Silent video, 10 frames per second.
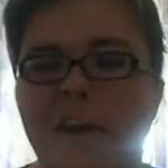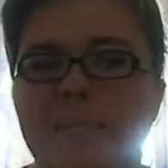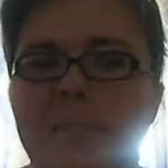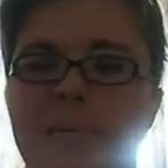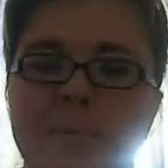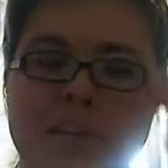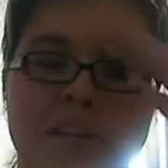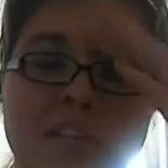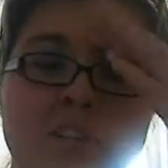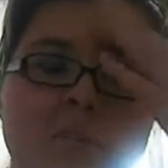um, I've been
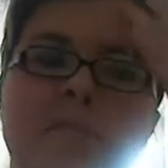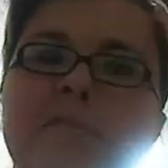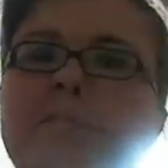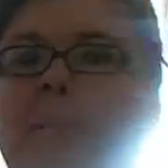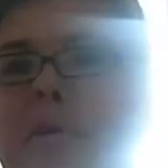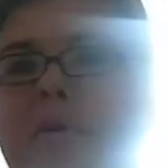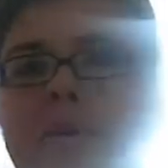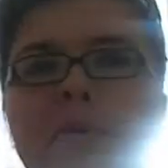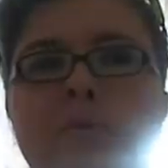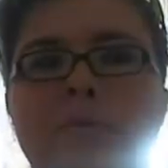testing something for my
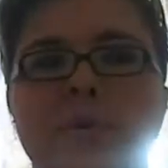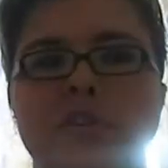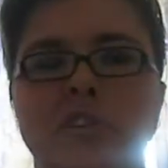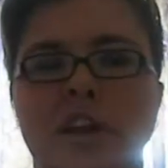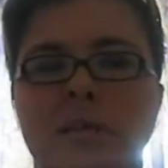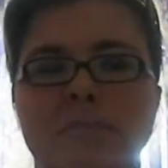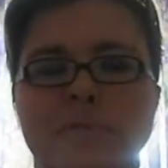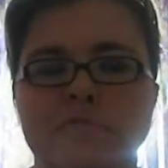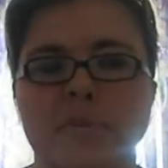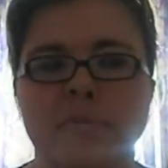blog which I
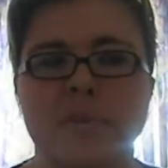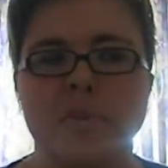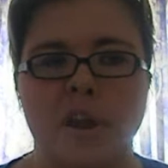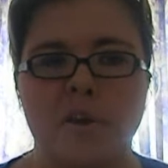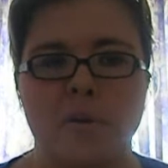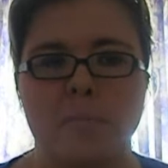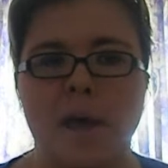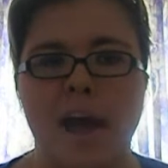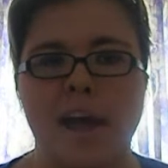reviewed a comb.